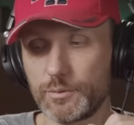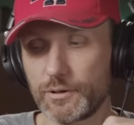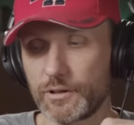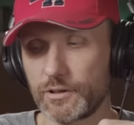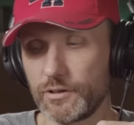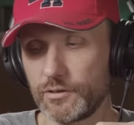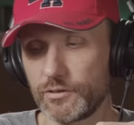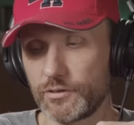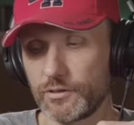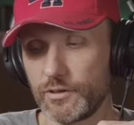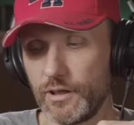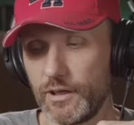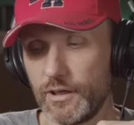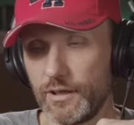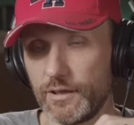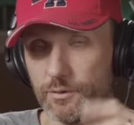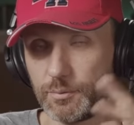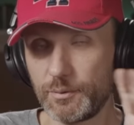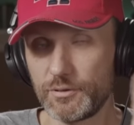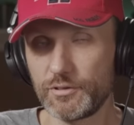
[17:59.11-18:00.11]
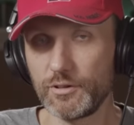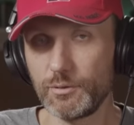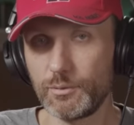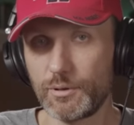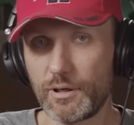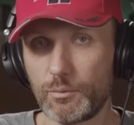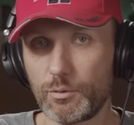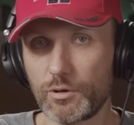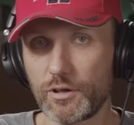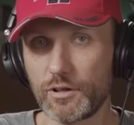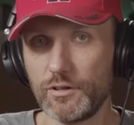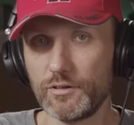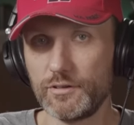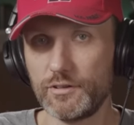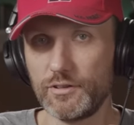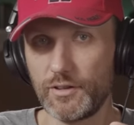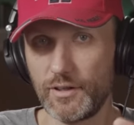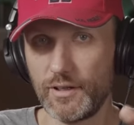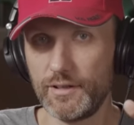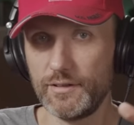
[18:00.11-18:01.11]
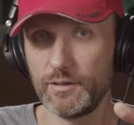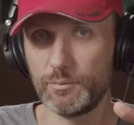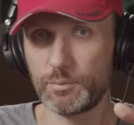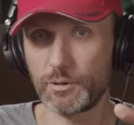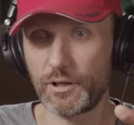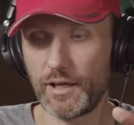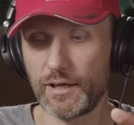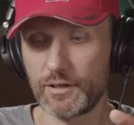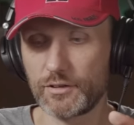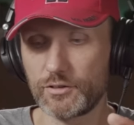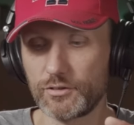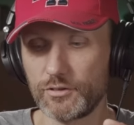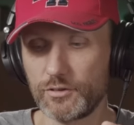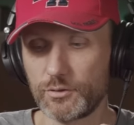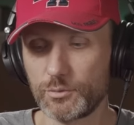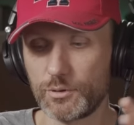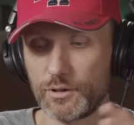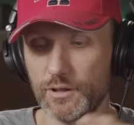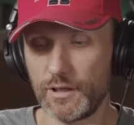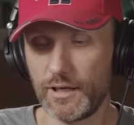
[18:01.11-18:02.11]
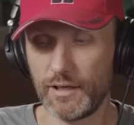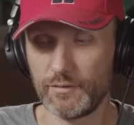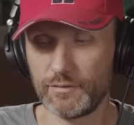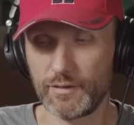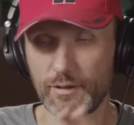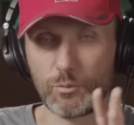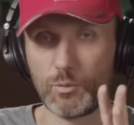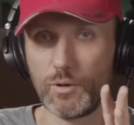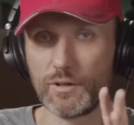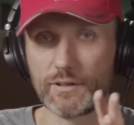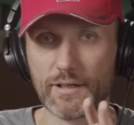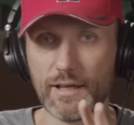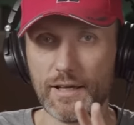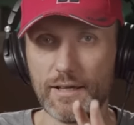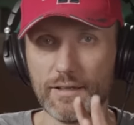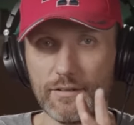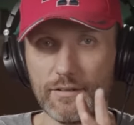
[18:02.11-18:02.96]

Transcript: because especially when I'm working on these indie productions where I have like one guy